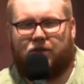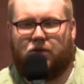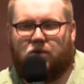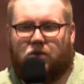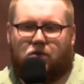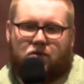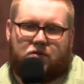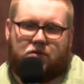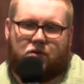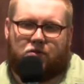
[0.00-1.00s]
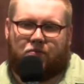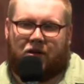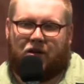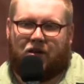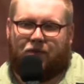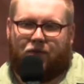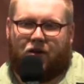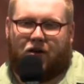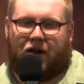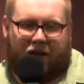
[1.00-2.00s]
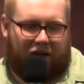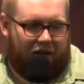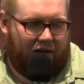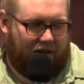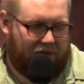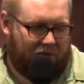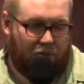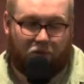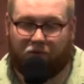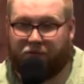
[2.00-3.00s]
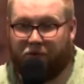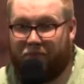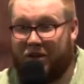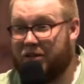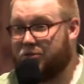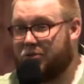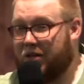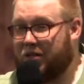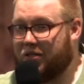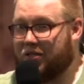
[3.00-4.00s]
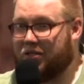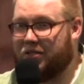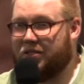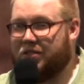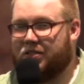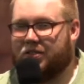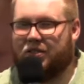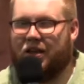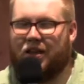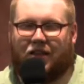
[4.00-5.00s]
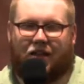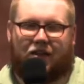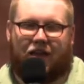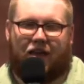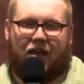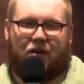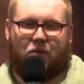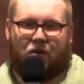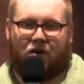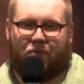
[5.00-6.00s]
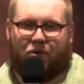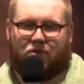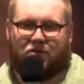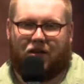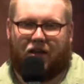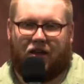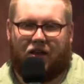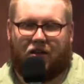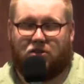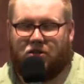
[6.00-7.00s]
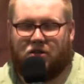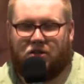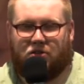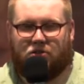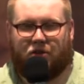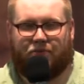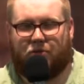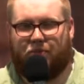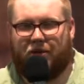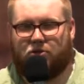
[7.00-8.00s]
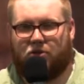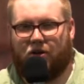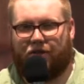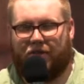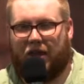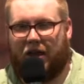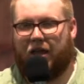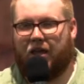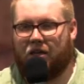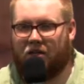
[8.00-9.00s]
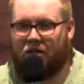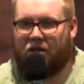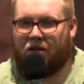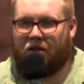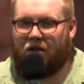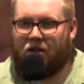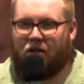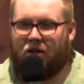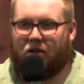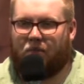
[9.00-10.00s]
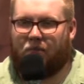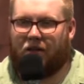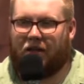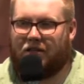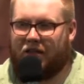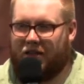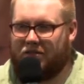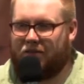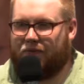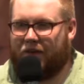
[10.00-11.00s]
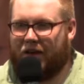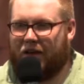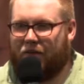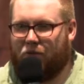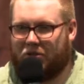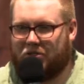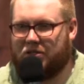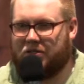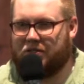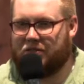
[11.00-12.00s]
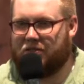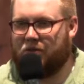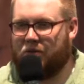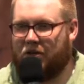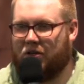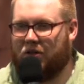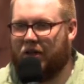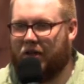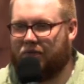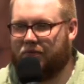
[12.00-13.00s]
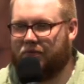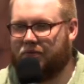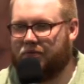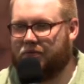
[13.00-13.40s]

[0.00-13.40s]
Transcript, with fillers: If you use social media for a tool for ministry, not like, hey, we're going to post a scripture picture of the day, but like testify of what Jesus is doing in your life.